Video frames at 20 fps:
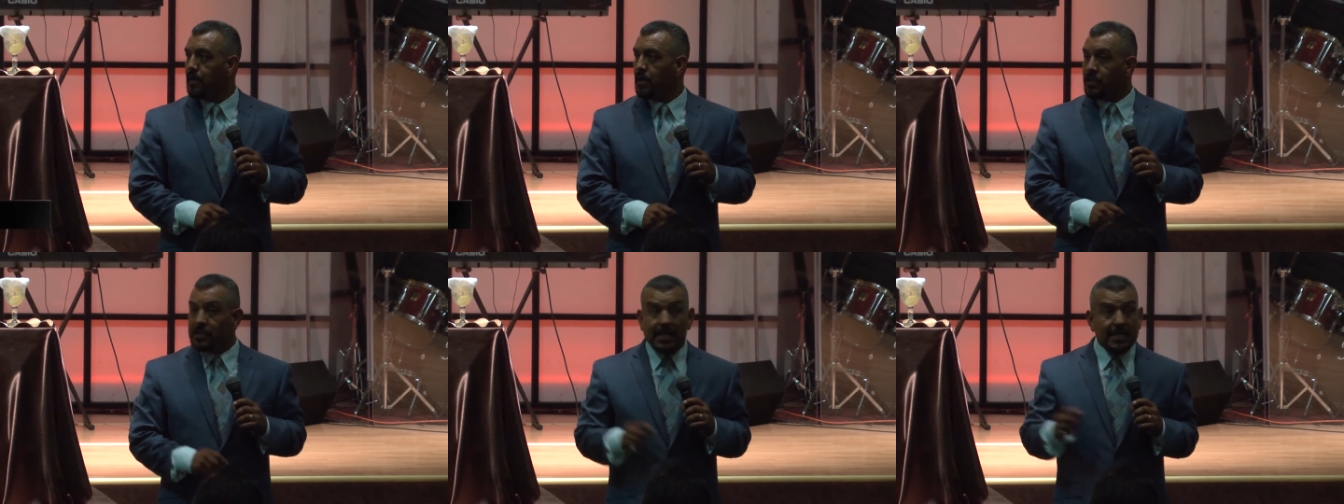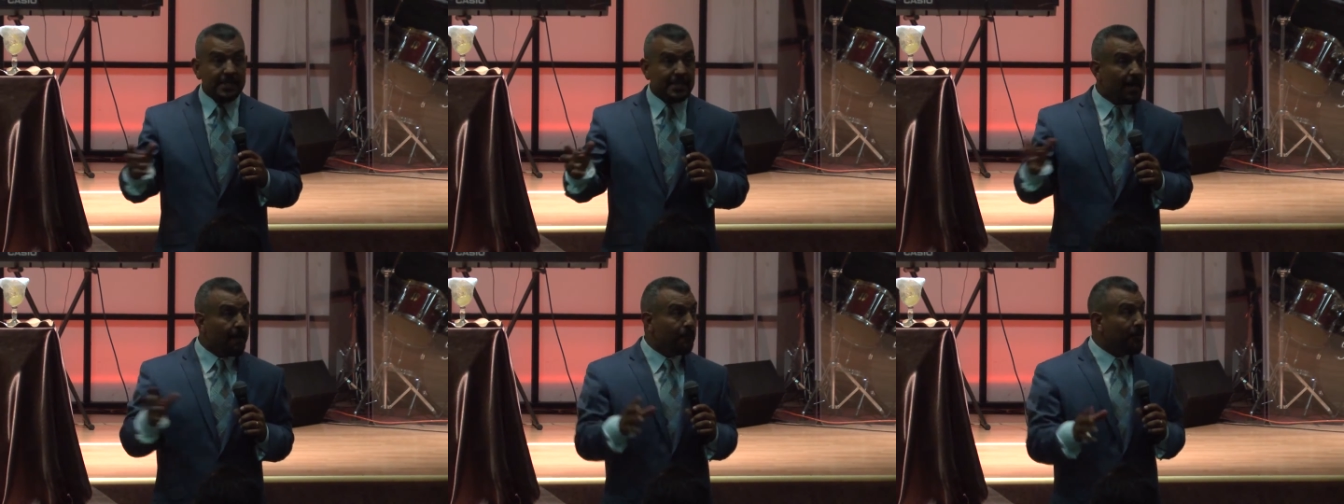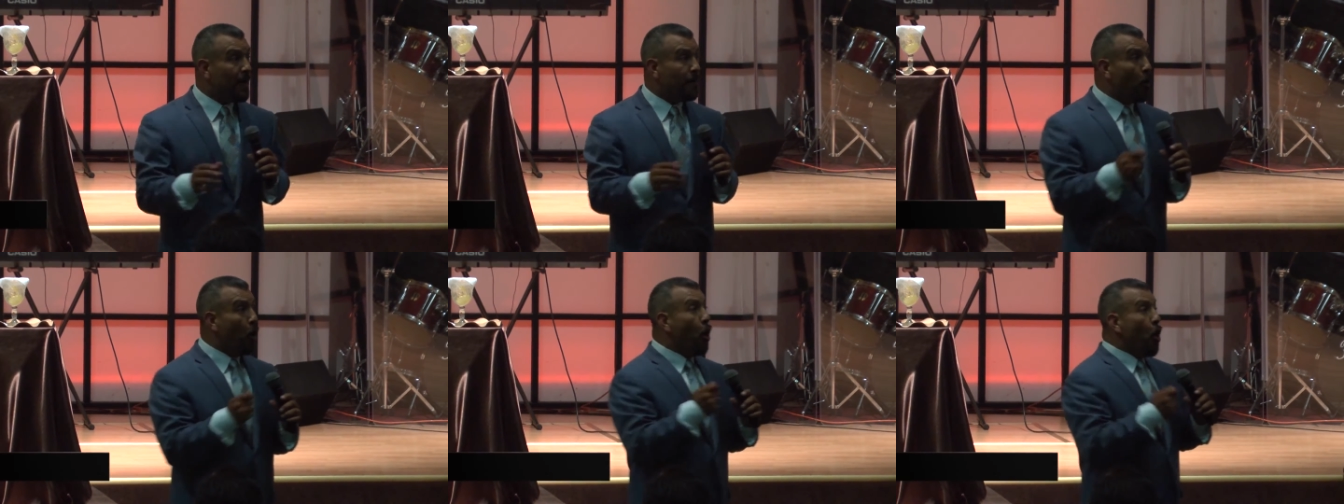See, some
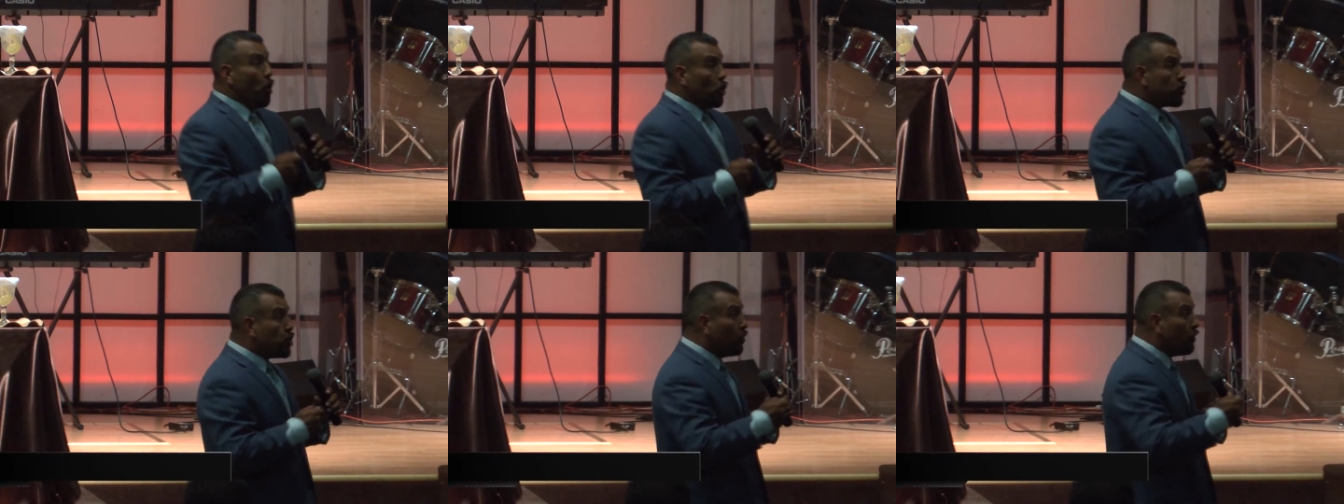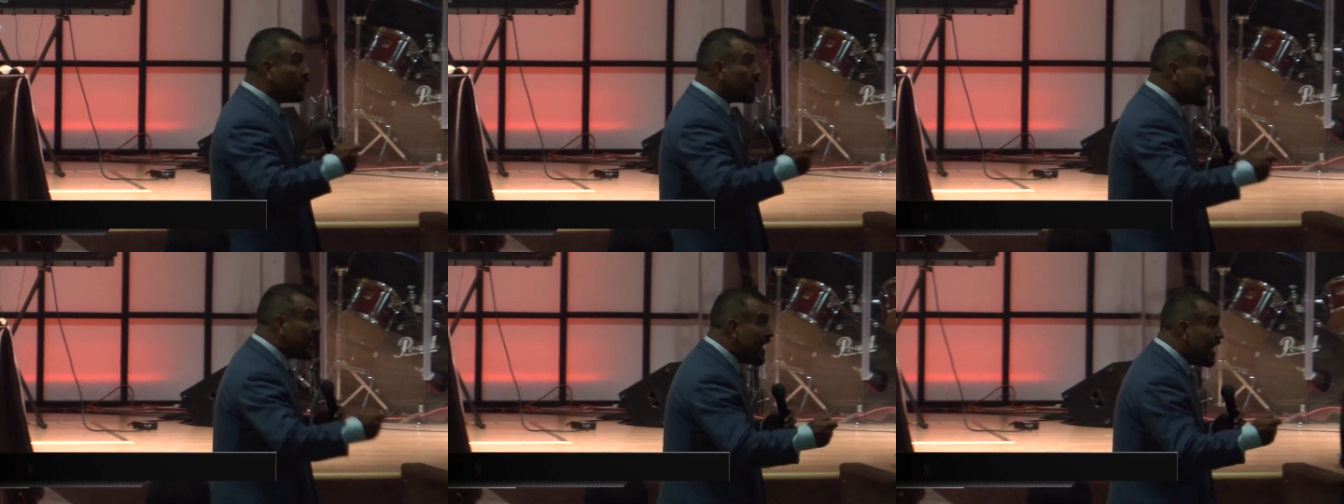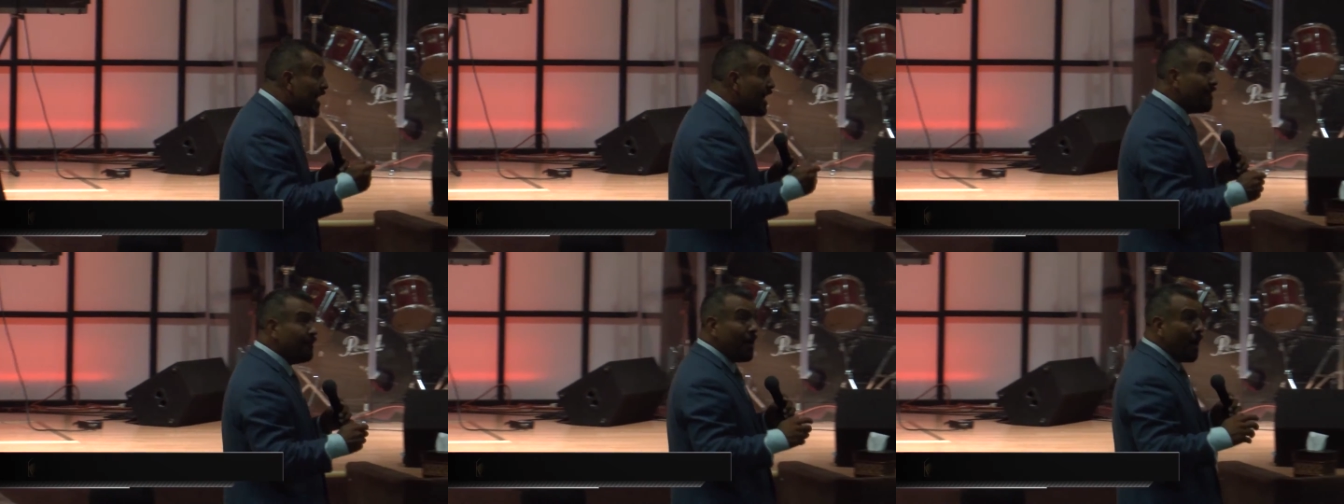people don't
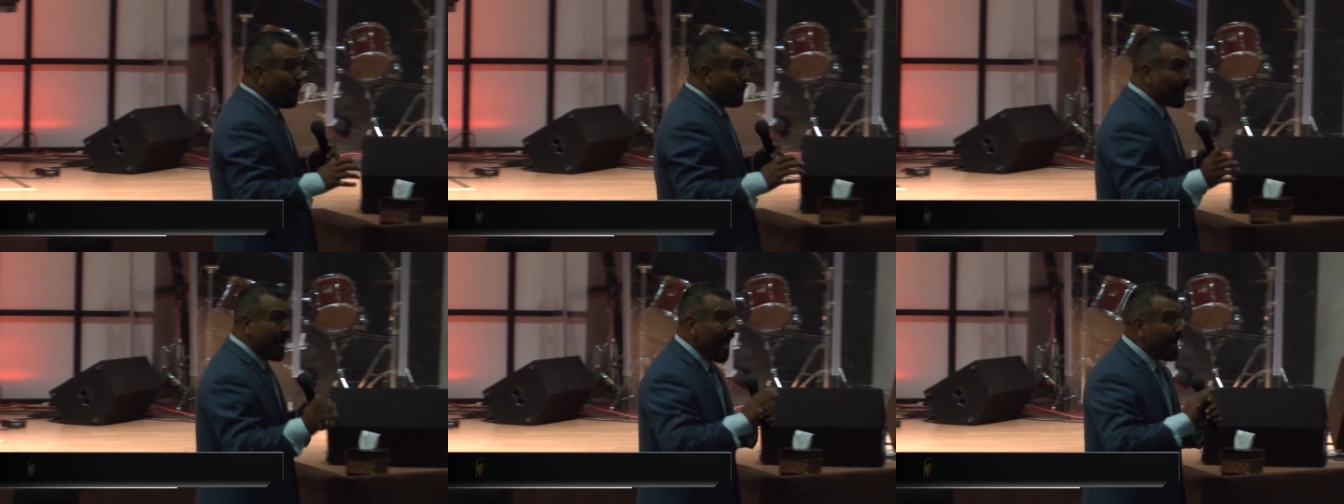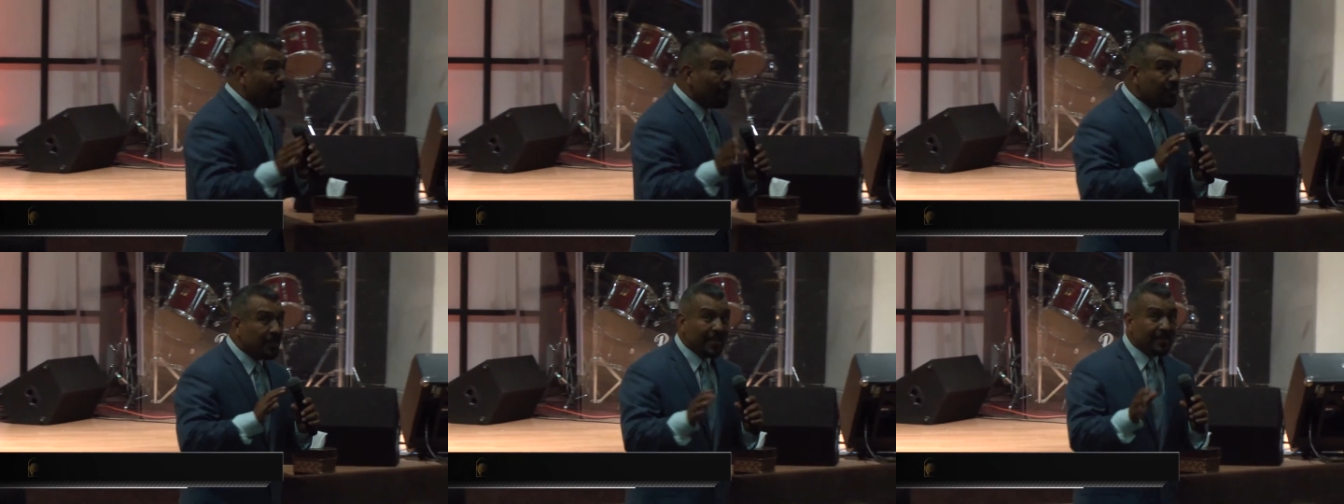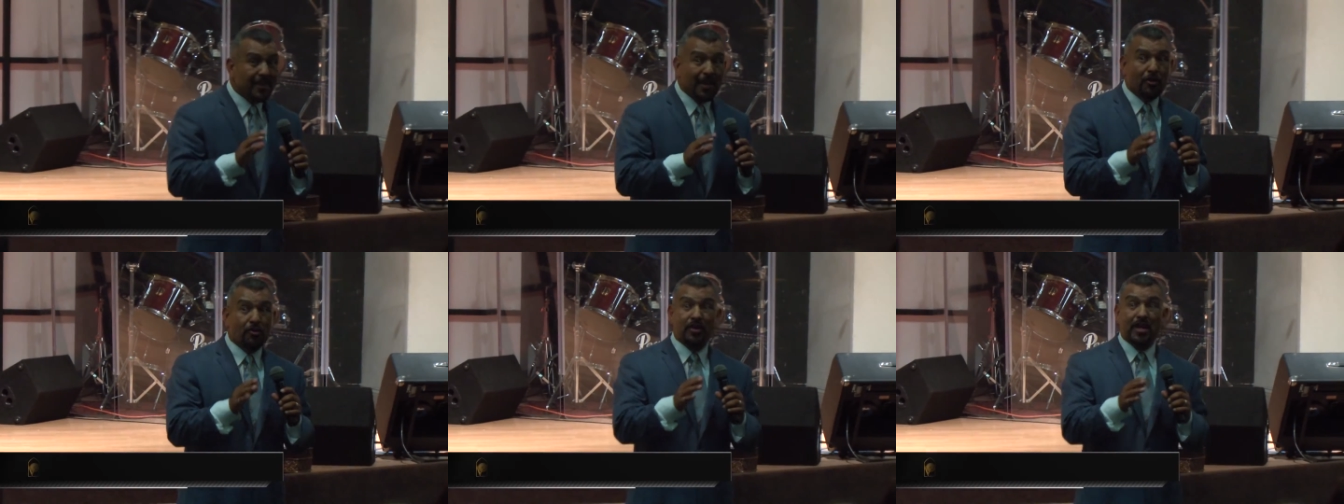give, but I don't
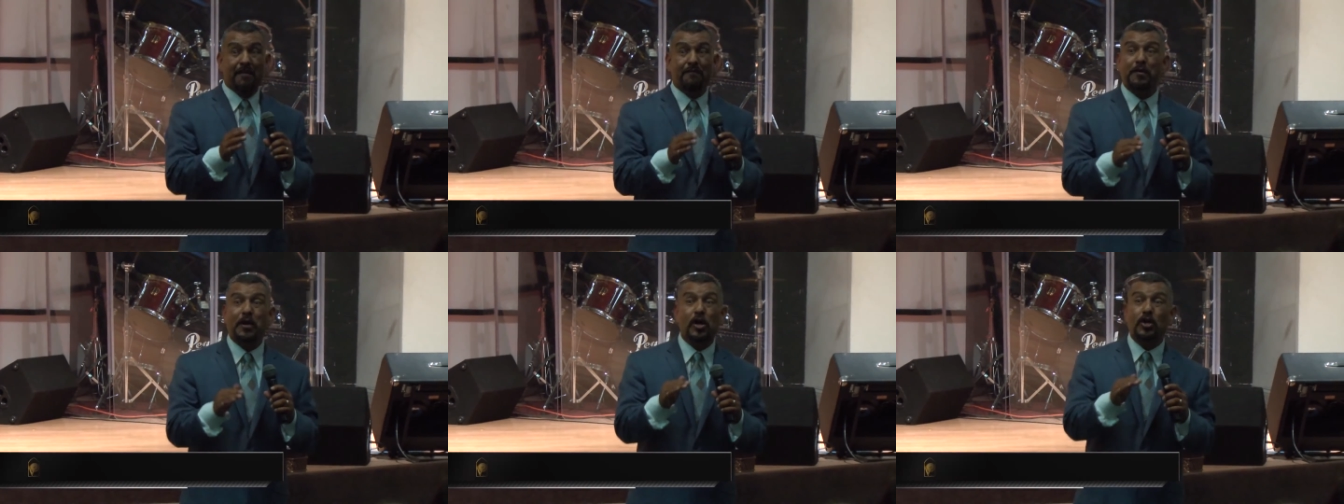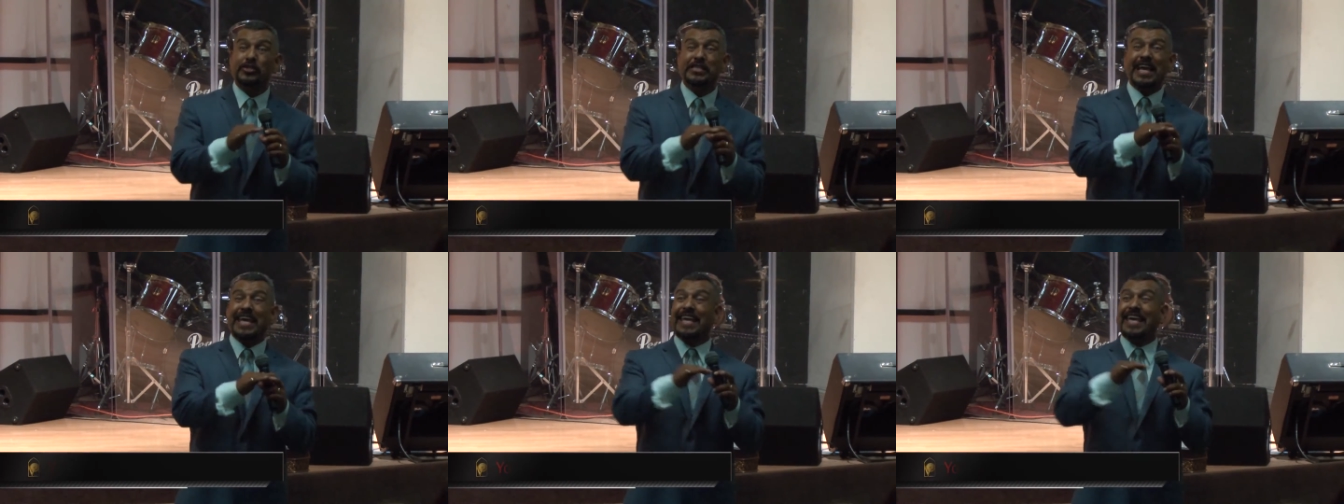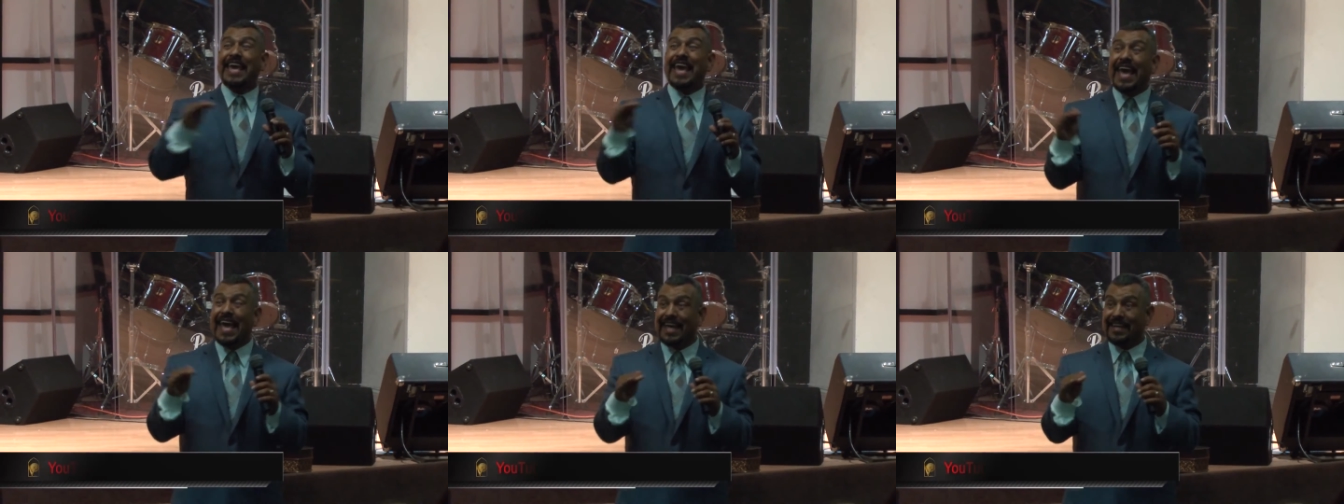think they don't give because they
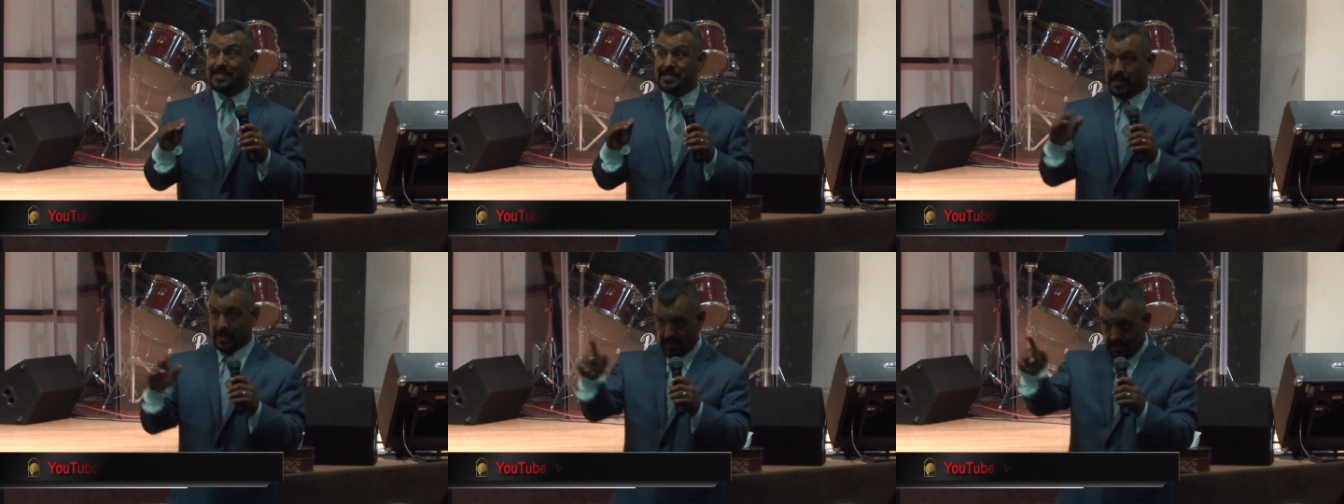can't.